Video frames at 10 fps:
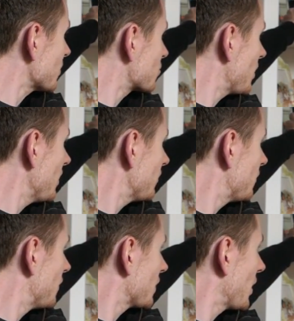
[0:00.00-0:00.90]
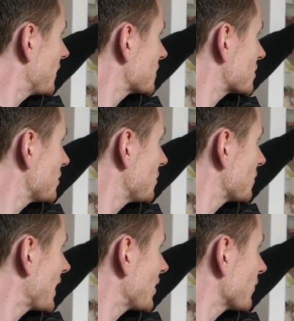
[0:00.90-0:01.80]
extra for going
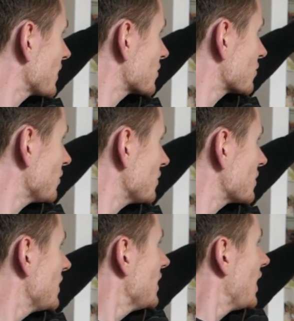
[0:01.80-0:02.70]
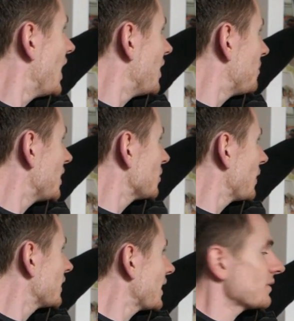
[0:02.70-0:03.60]
to that restaurant. By
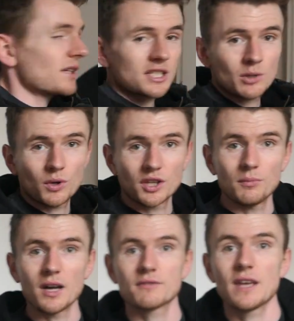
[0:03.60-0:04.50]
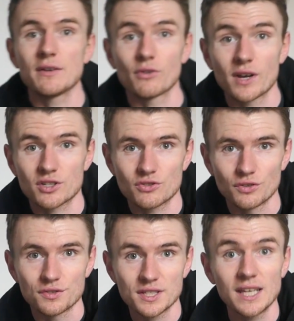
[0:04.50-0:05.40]
the way, that was actually one of my favourite
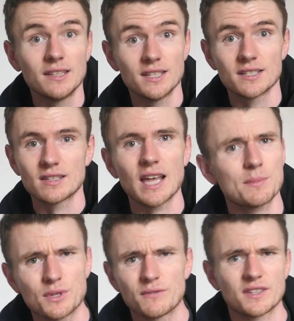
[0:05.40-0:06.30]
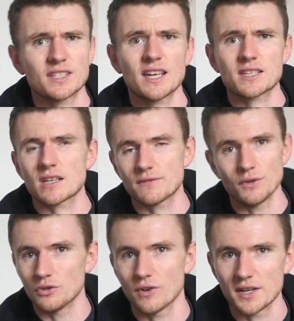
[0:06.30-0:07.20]
restaurants in Disney. Absolutely fantastic
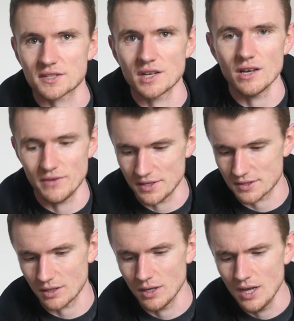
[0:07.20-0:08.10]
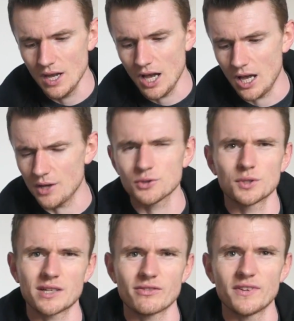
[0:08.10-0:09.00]
food, great service. So I'll
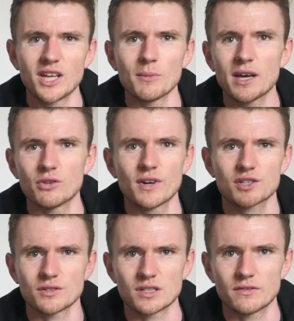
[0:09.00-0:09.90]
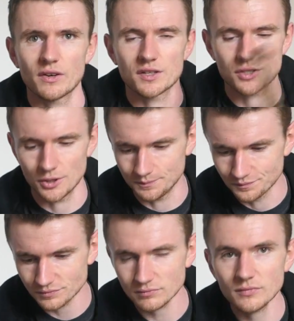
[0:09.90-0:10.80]
do another video about the restaurants very
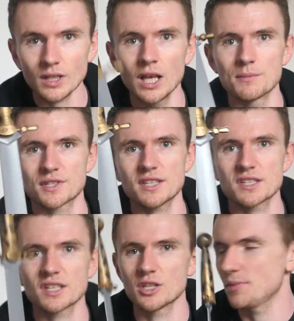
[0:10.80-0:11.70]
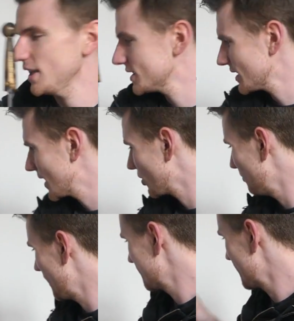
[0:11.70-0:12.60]
soon. So this is going to be staying on